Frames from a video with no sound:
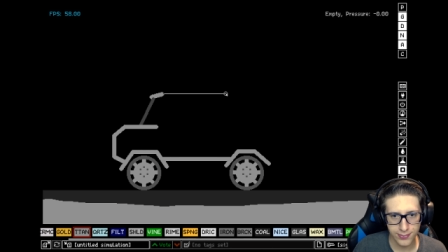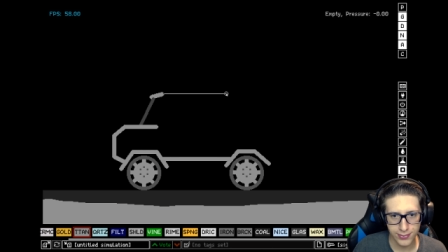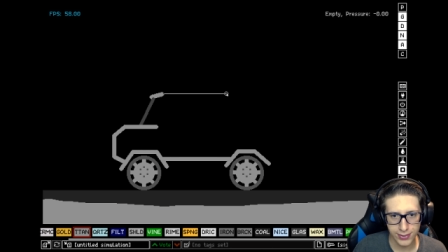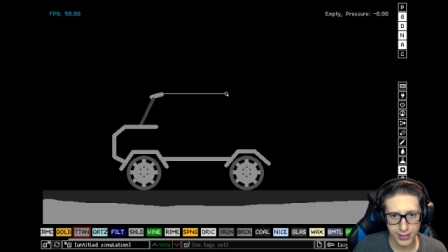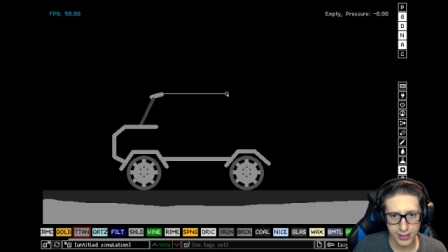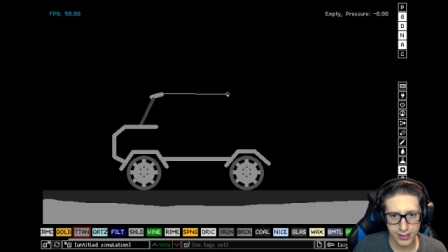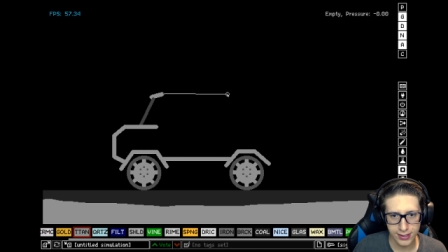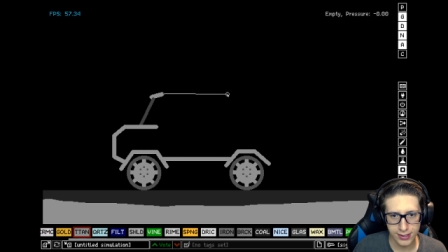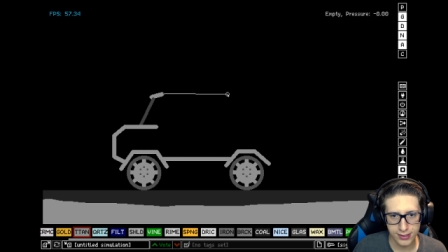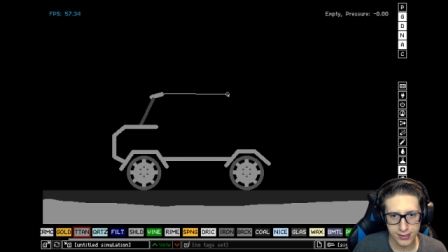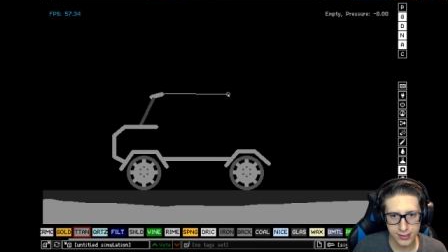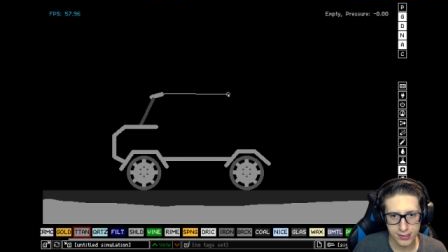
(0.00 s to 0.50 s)
but
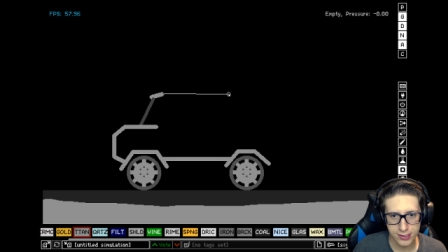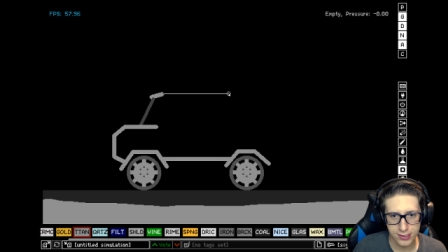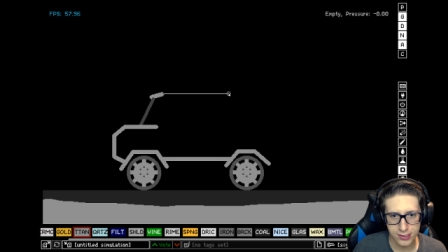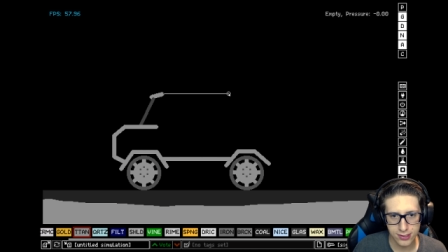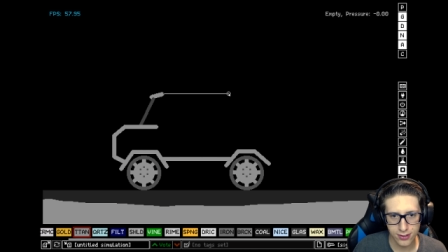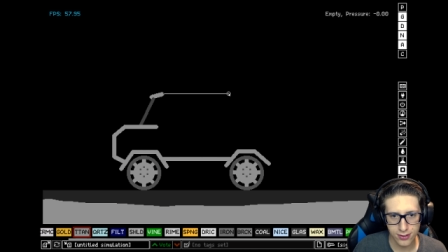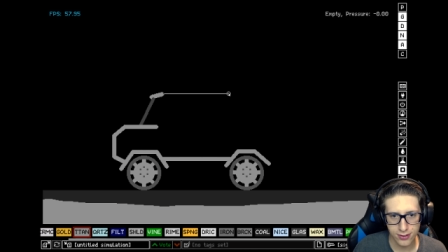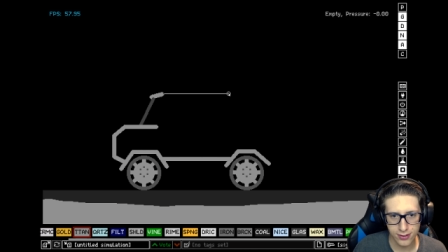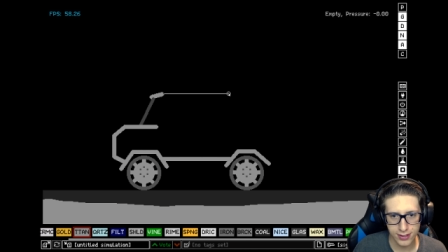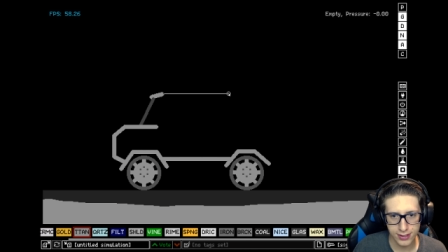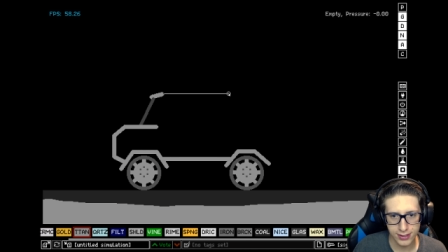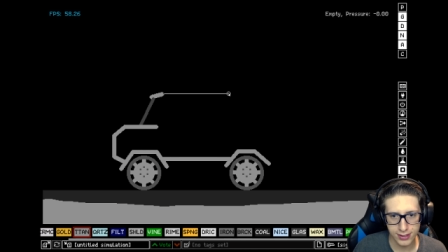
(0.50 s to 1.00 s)
it could
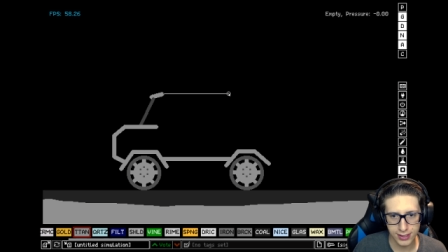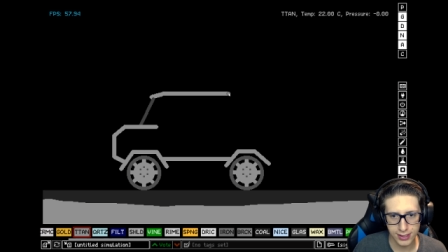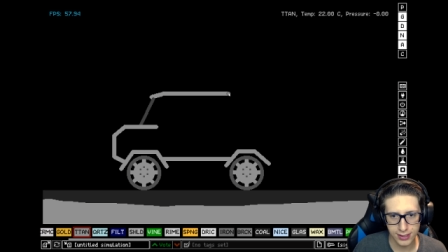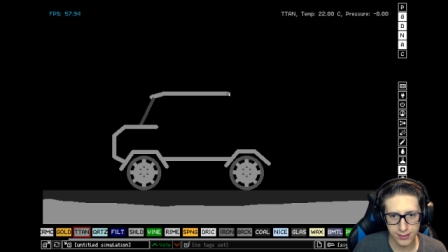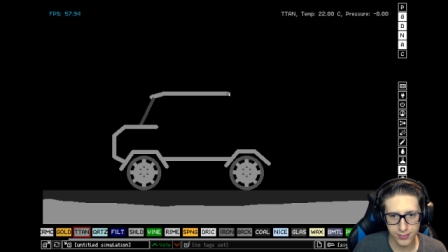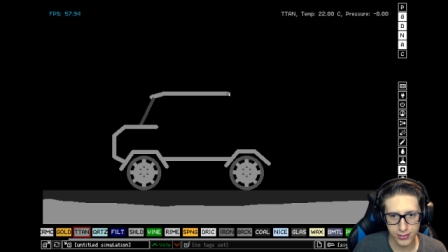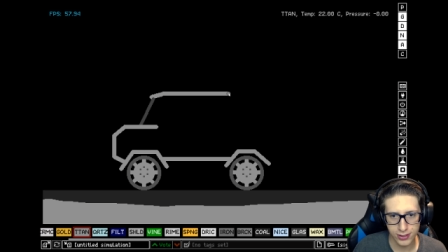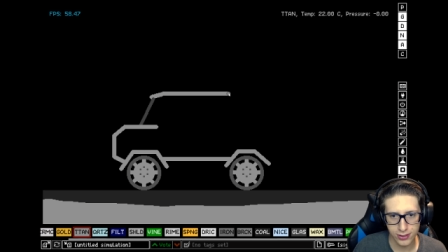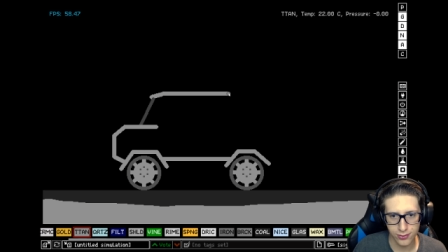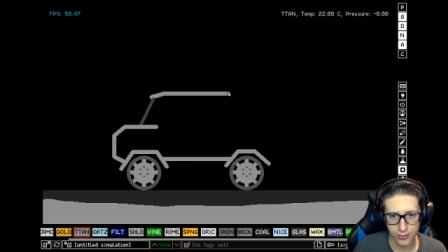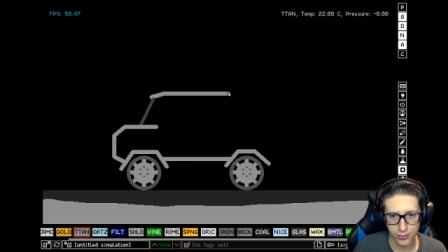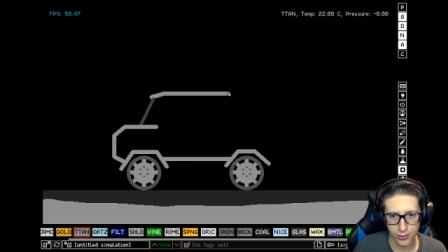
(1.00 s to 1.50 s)
certainly
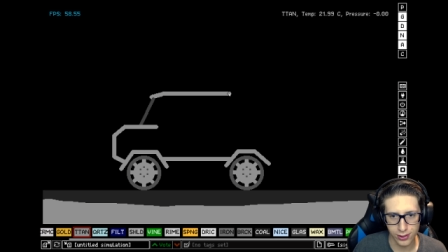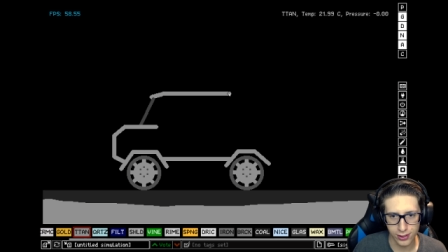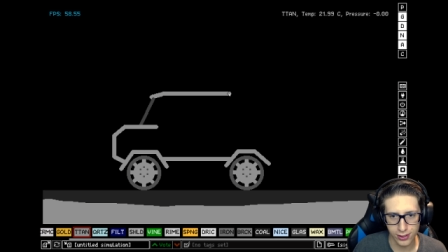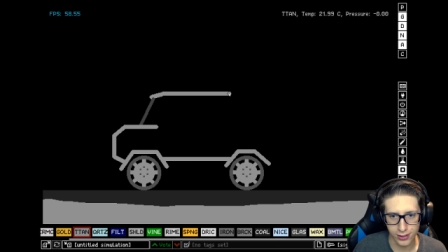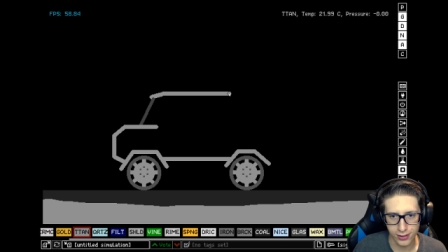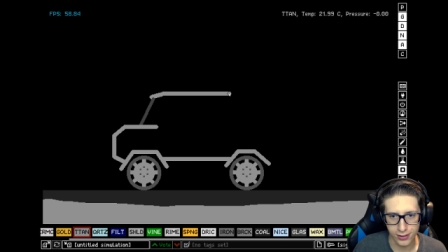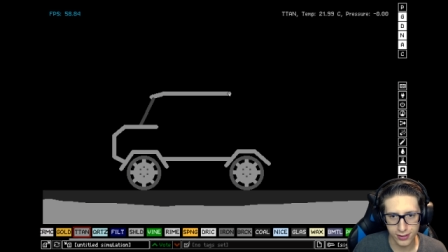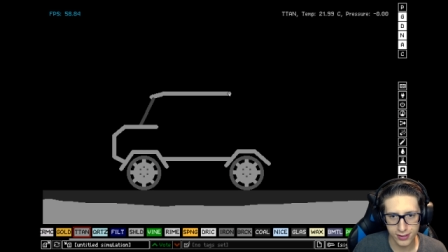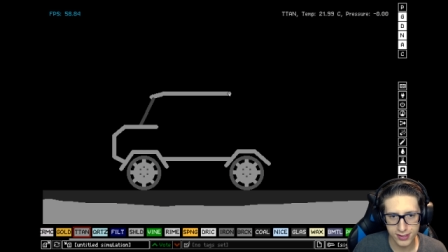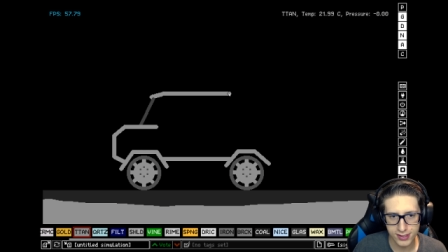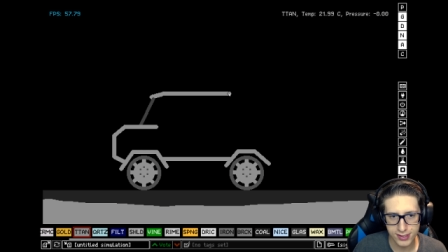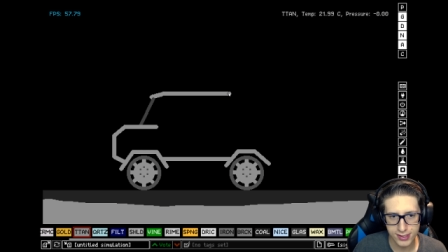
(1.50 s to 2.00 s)
be
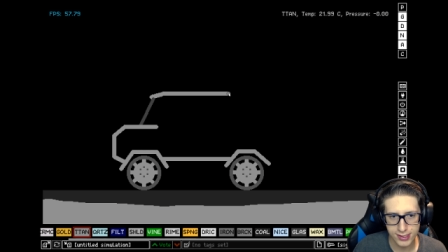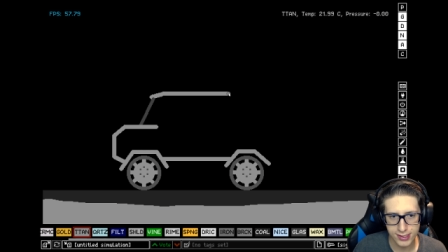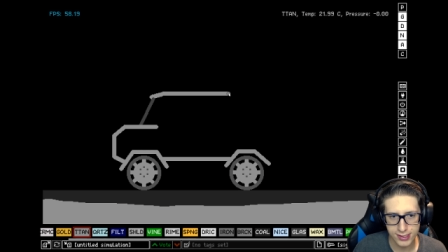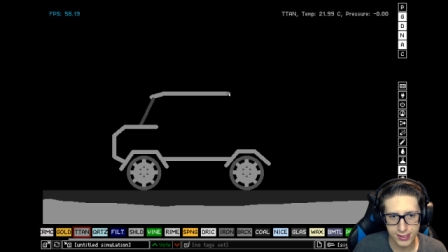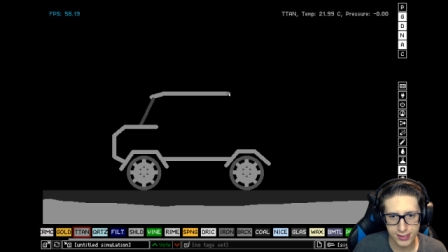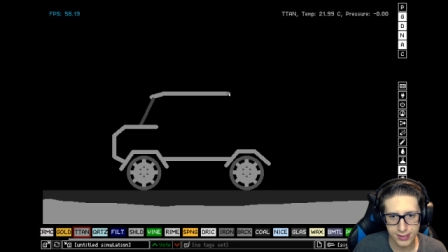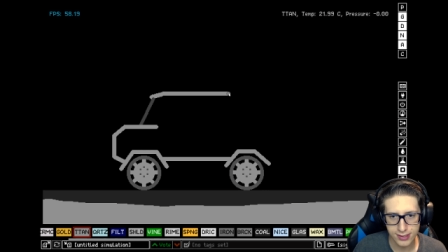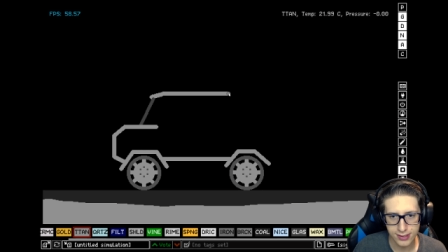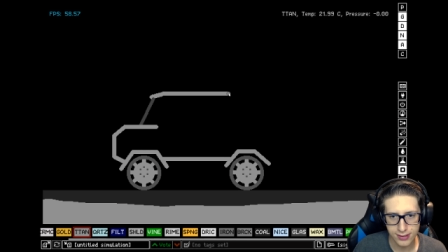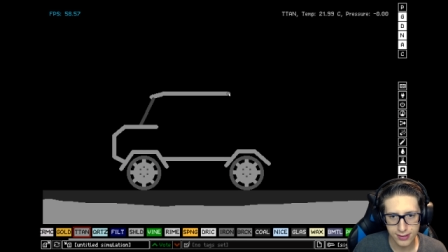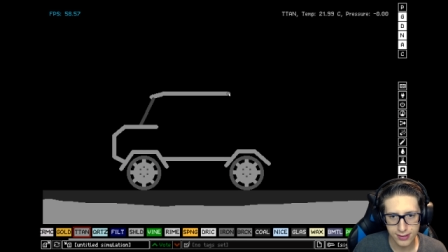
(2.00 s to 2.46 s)
worse.